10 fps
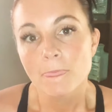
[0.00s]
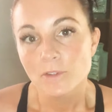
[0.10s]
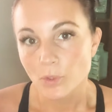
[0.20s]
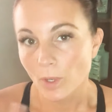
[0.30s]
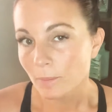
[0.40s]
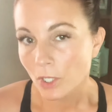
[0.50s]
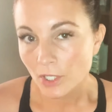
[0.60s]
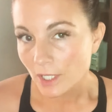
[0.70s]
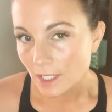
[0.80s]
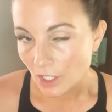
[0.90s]
So I'm not
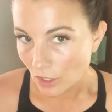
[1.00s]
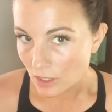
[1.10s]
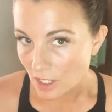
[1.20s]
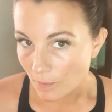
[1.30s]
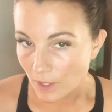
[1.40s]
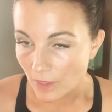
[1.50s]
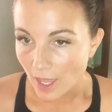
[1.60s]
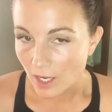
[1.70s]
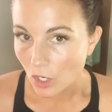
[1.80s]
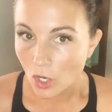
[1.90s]
on here to be
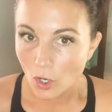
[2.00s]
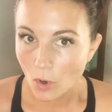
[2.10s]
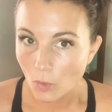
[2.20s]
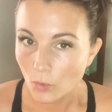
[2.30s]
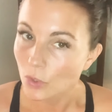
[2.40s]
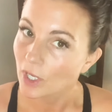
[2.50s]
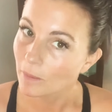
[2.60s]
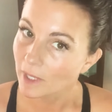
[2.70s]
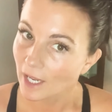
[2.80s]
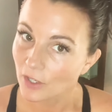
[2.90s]
like, oh, look
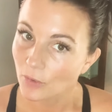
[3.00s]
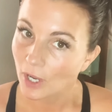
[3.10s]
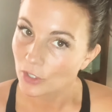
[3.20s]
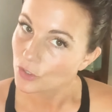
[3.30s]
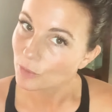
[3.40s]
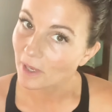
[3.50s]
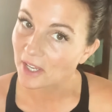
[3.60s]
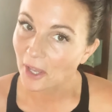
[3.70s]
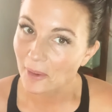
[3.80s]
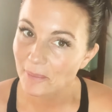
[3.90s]
at me, I know how to do
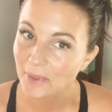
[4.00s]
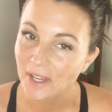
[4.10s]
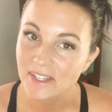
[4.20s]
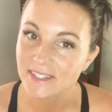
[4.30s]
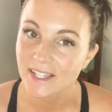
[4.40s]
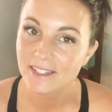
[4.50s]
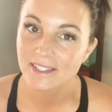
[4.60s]
makeup, because that's